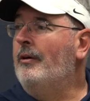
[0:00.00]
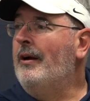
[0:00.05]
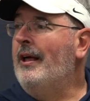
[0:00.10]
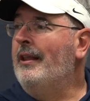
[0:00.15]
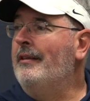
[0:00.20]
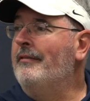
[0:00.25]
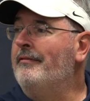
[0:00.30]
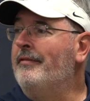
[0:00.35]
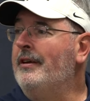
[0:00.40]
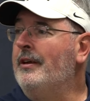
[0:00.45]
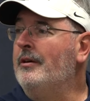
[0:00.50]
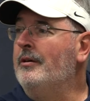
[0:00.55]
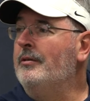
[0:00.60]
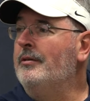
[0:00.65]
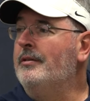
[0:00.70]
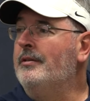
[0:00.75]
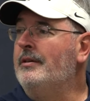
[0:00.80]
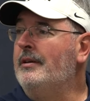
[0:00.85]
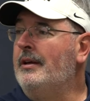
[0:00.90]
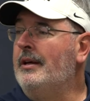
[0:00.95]
around the
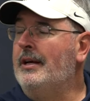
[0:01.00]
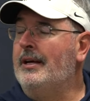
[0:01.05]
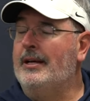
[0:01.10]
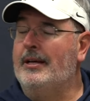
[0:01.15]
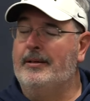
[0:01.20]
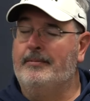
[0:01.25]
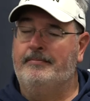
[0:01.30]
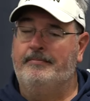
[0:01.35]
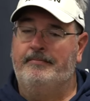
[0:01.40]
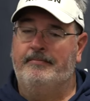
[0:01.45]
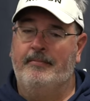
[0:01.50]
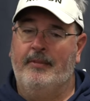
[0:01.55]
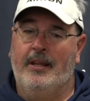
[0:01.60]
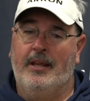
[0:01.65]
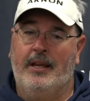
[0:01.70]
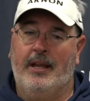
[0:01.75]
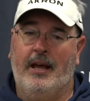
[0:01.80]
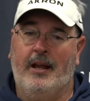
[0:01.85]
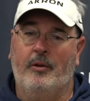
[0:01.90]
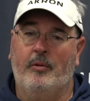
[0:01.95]
field.
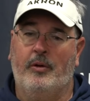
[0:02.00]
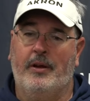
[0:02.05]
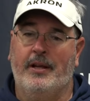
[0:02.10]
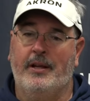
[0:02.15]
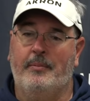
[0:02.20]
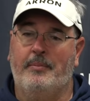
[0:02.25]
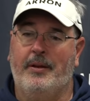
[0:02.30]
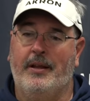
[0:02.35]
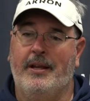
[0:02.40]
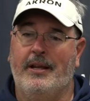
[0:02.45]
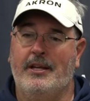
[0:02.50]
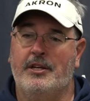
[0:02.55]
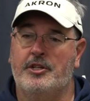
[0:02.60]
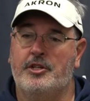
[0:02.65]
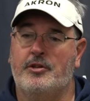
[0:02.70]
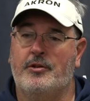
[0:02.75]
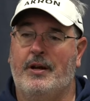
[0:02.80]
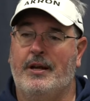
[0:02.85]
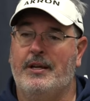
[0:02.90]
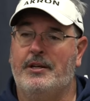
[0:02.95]
Kind of wanted to play to his
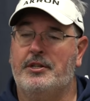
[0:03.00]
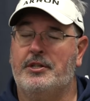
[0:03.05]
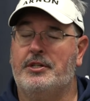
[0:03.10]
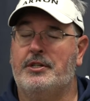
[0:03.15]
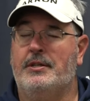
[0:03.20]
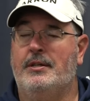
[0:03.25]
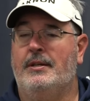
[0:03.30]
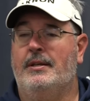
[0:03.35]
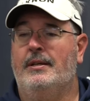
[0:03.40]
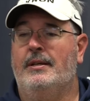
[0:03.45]
strengths.